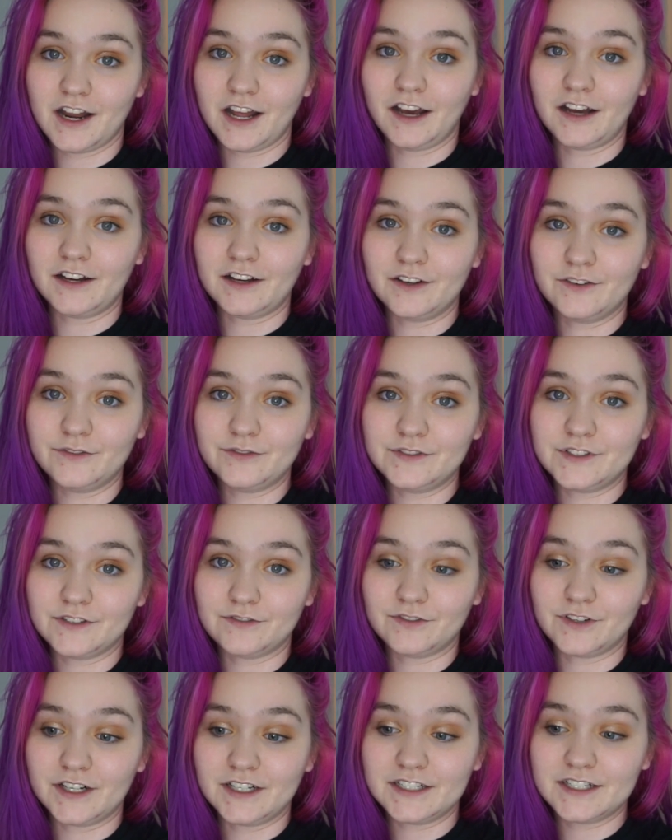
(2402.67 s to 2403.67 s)
of
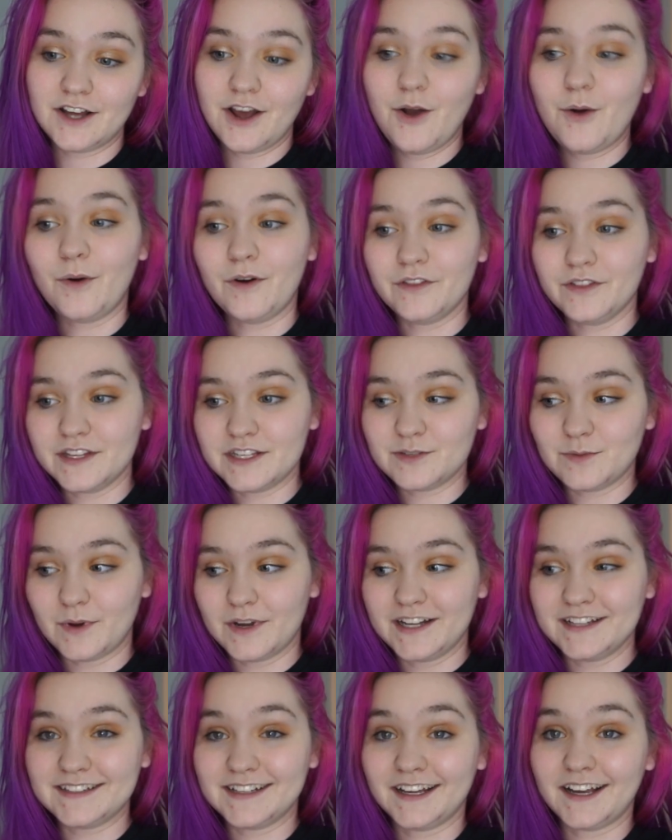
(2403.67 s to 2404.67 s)
different, well, in this
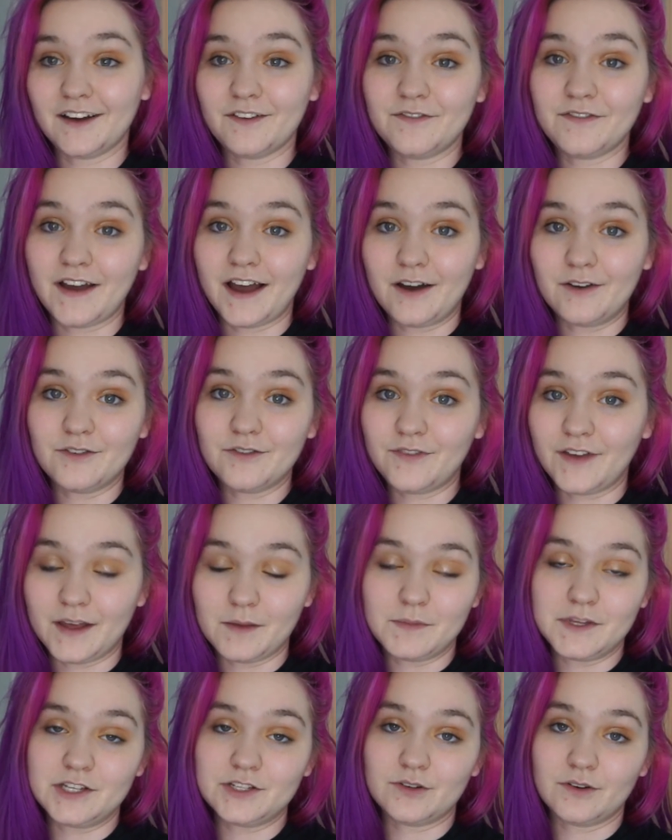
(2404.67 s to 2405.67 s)
one it's like a found
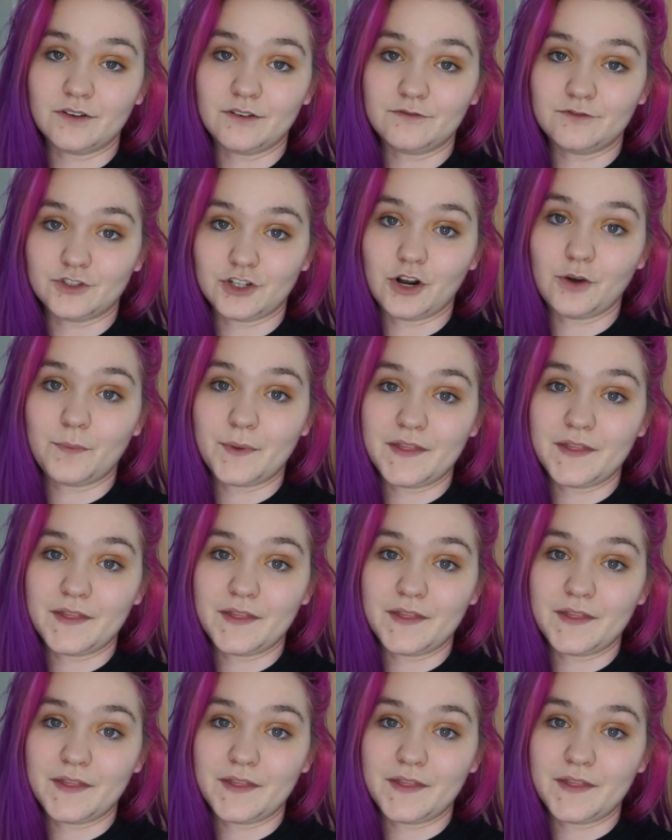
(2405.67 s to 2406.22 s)
family sort of trope